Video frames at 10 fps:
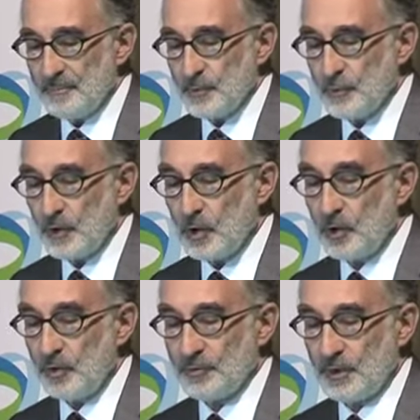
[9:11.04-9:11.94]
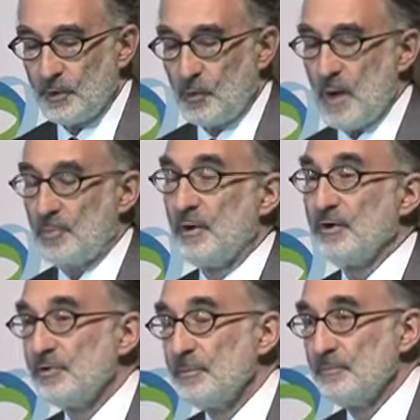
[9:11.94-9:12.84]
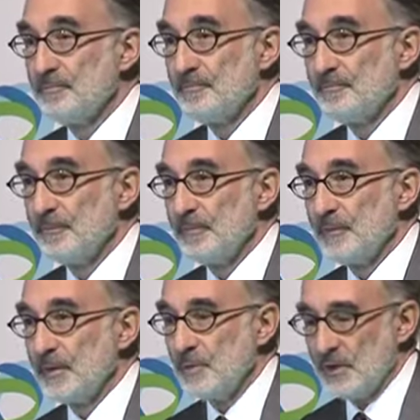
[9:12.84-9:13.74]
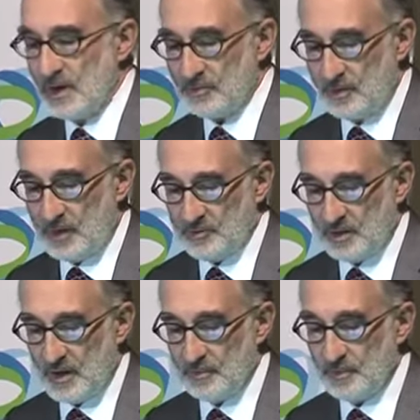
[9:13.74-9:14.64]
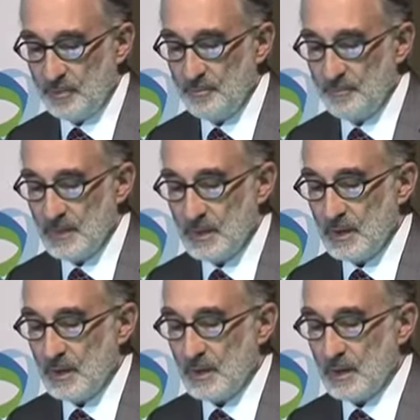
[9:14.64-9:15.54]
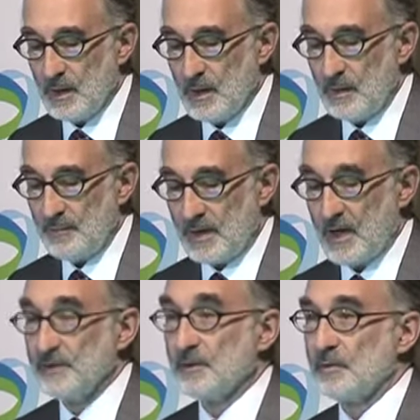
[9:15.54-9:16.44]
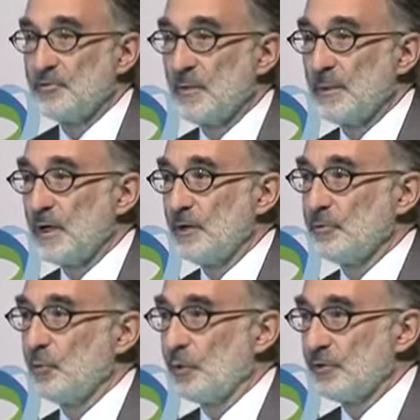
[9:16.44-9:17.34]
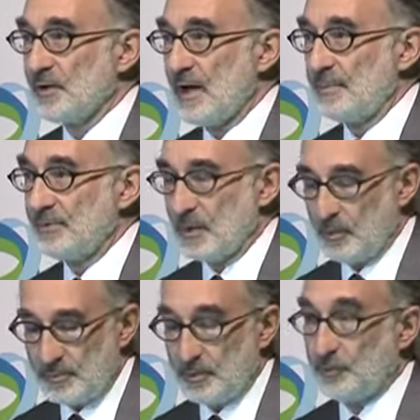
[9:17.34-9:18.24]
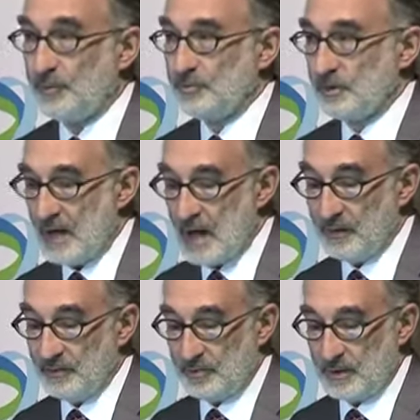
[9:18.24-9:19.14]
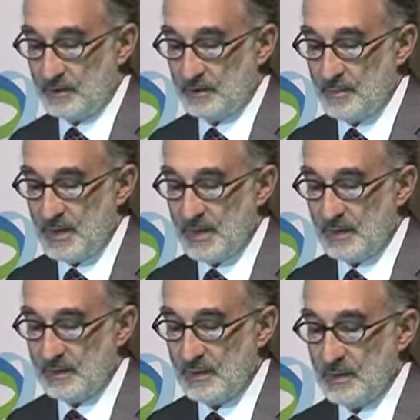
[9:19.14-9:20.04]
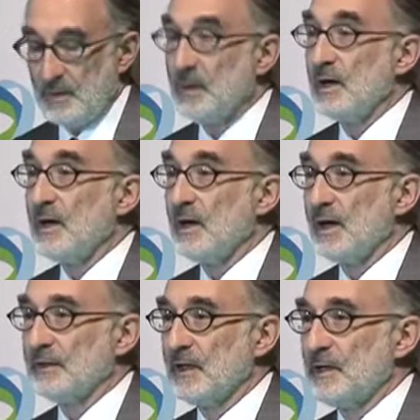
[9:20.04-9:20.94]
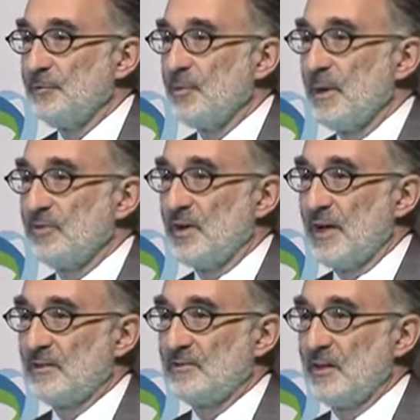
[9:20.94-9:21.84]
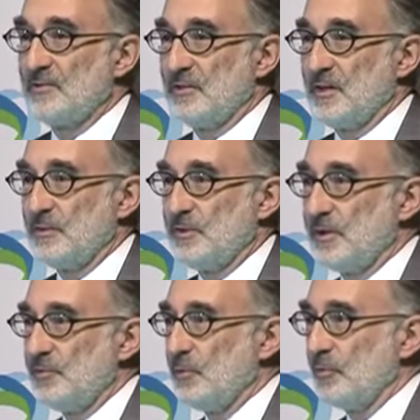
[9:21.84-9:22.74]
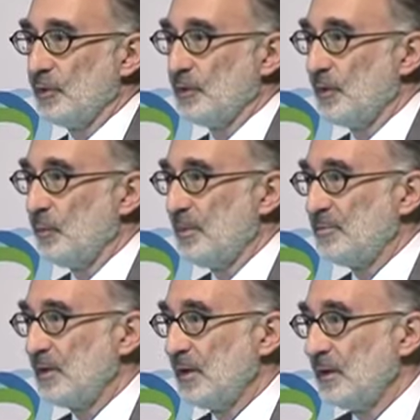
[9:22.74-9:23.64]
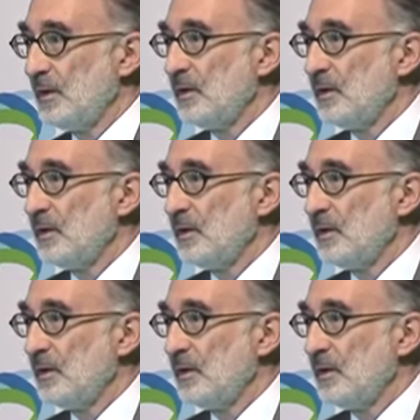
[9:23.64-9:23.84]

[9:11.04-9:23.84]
So the goals are cooperation, communication and education, the conduct of seminars and workshops that help to increase the knowledge and the demand, online information access, and if any of you have looked at our website,